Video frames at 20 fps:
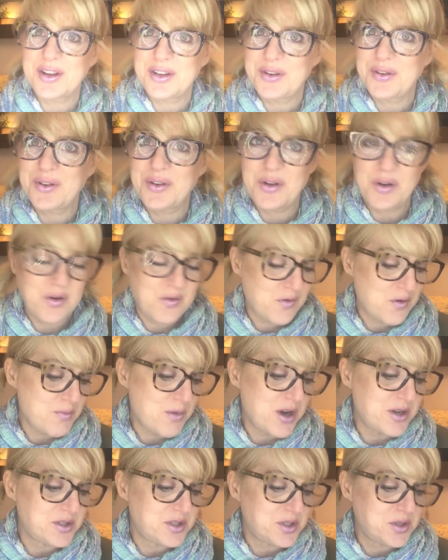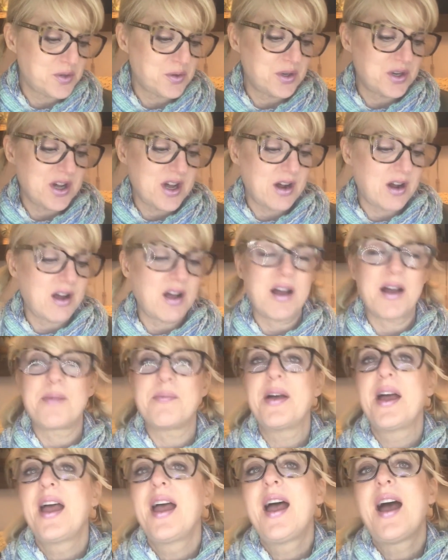and you can go to vermontstore.com,
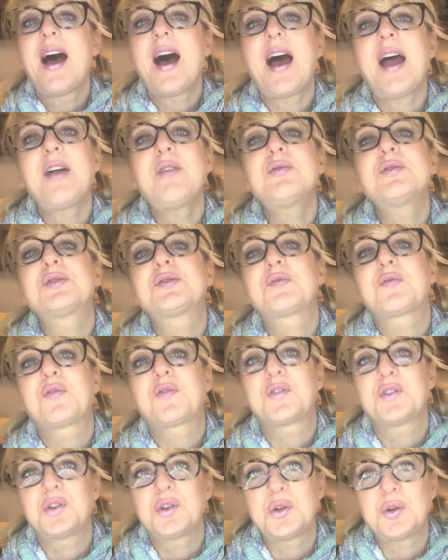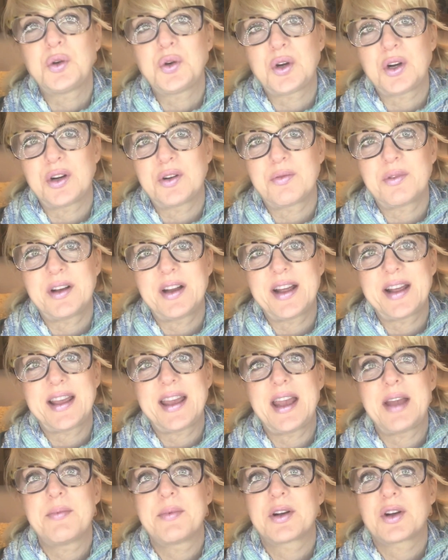I was floored when I
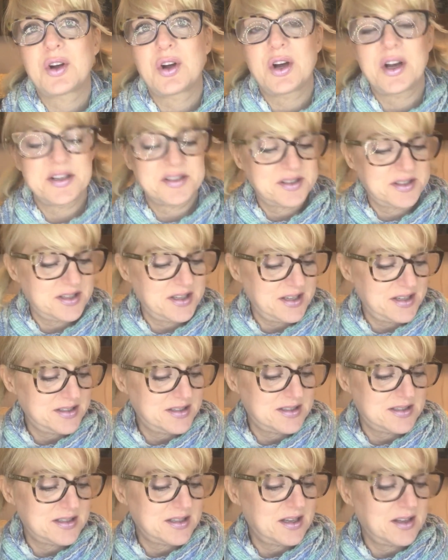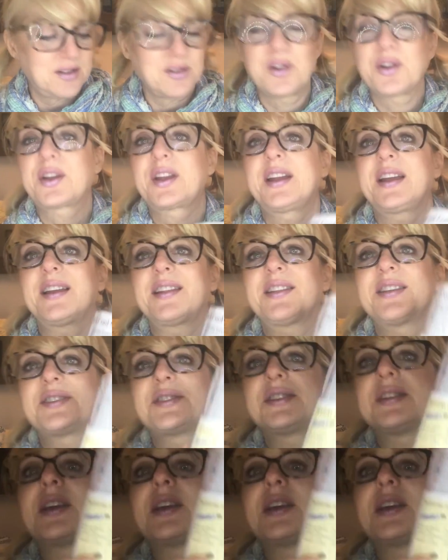came across this, looking at this